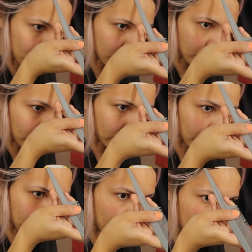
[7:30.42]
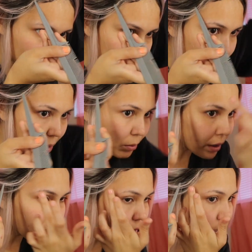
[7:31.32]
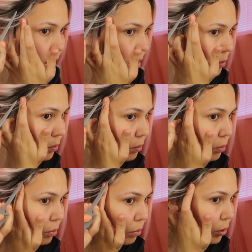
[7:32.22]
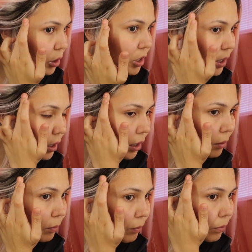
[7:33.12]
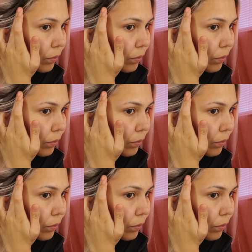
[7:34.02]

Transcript: Start creating those baby hairs. Push it up,